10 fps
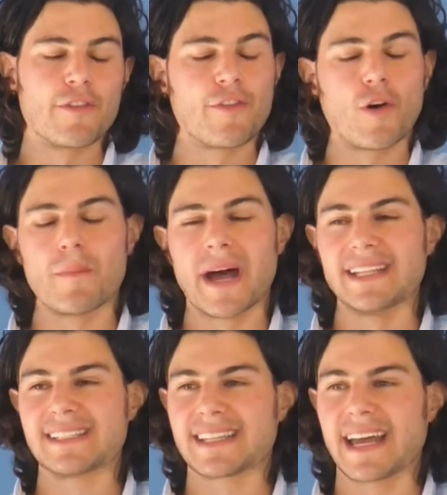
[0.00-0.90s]
the four
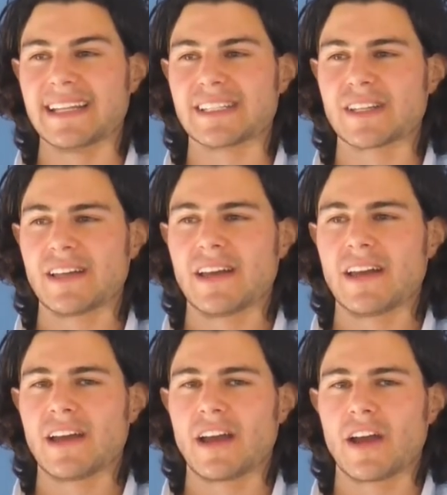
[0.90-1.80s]
mainstays
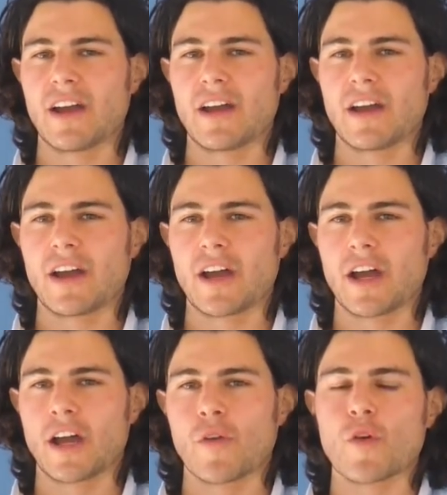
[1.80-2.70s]

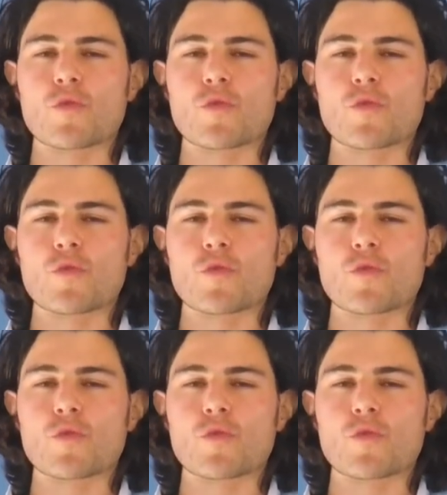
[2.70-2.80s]
are